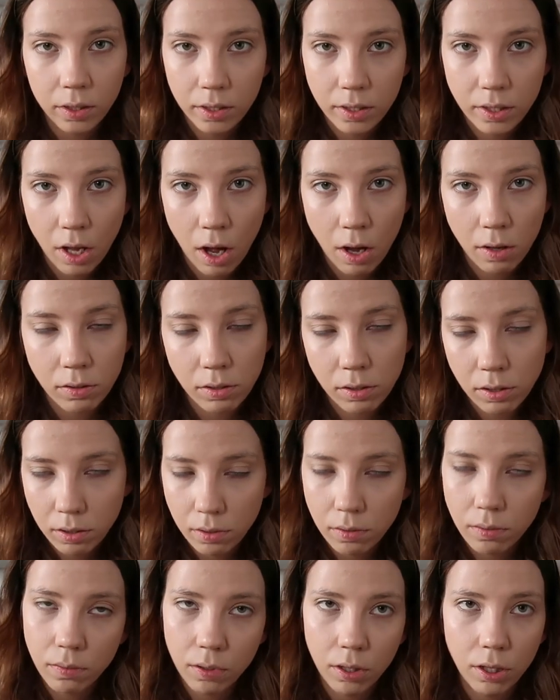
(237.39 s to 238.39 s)

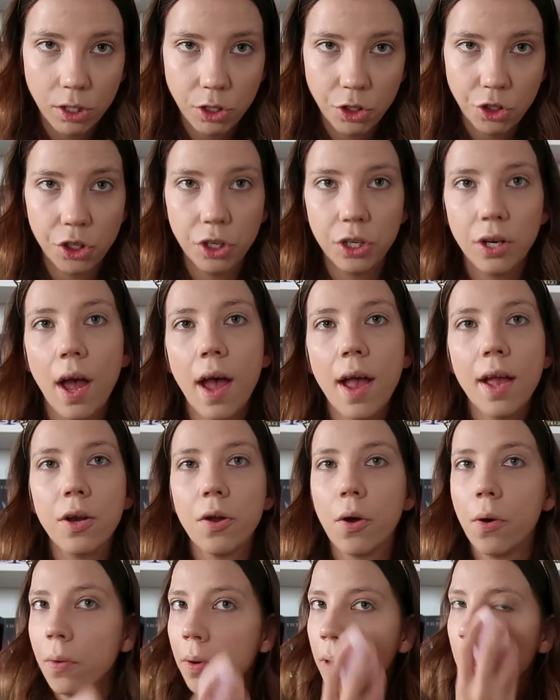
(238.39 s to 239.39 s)
Sounds legit, I
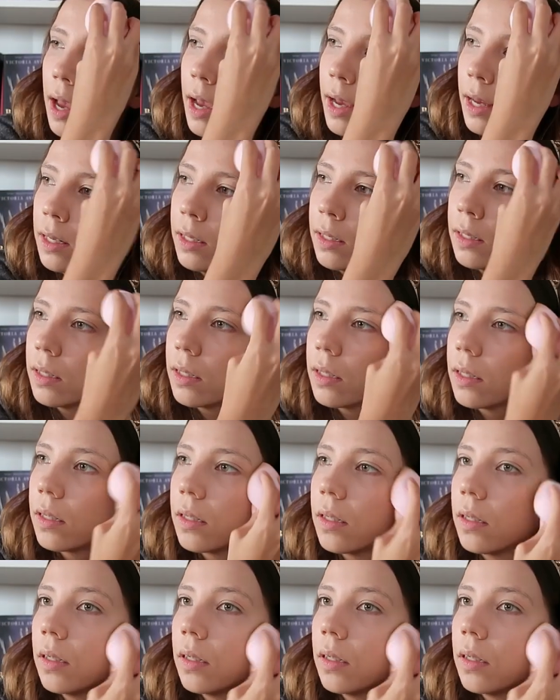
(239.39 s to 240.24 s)
know. And